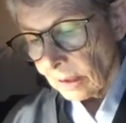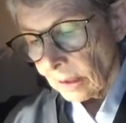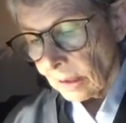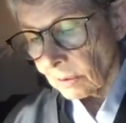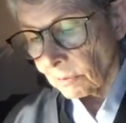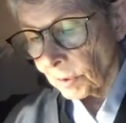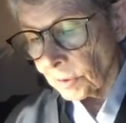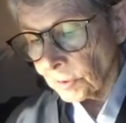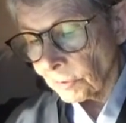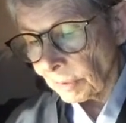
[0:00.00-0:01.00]
It
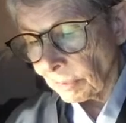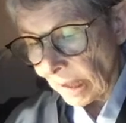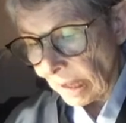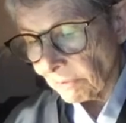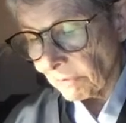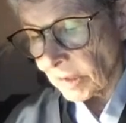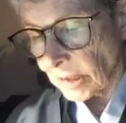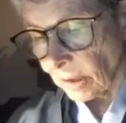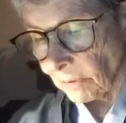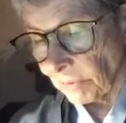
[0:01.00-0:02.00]
arose from life
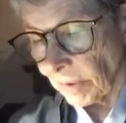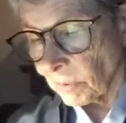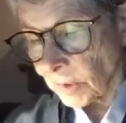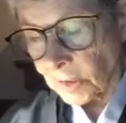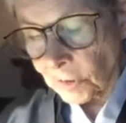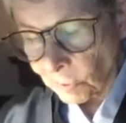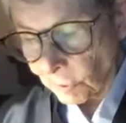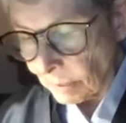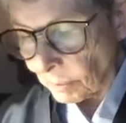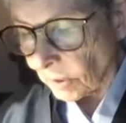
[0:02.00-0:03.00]
itself and was
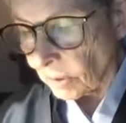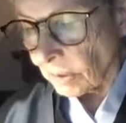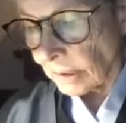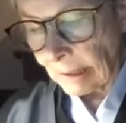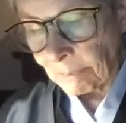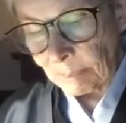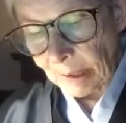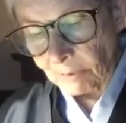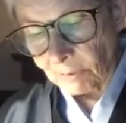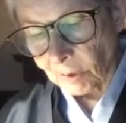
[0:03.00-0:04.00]
enjoyable, not
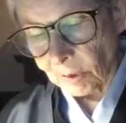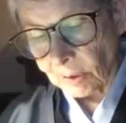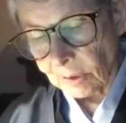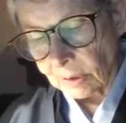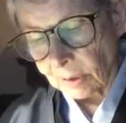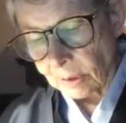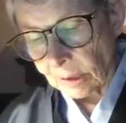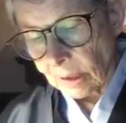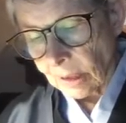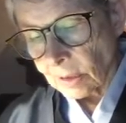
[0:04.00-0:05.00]
painful.
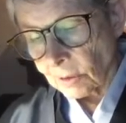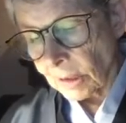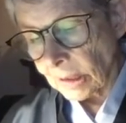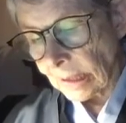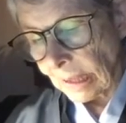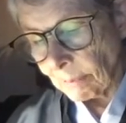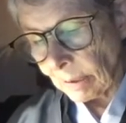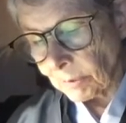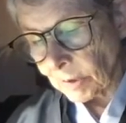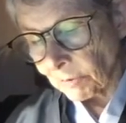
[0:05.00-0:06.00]
During the time I
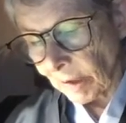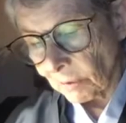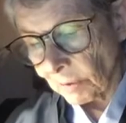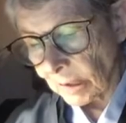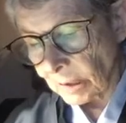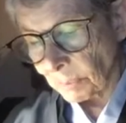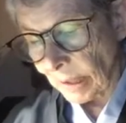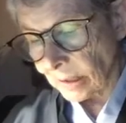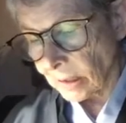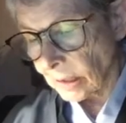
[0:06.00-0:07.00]
was following this
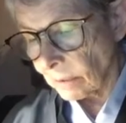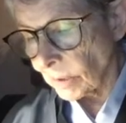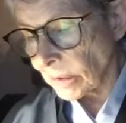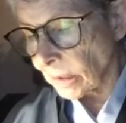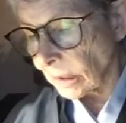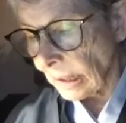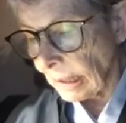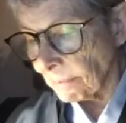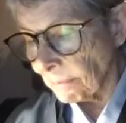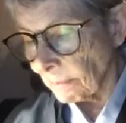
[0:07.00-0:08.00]
practice, I went to
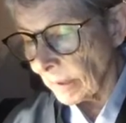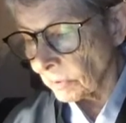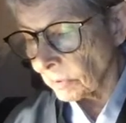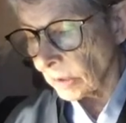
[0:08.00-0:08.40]
climb Mount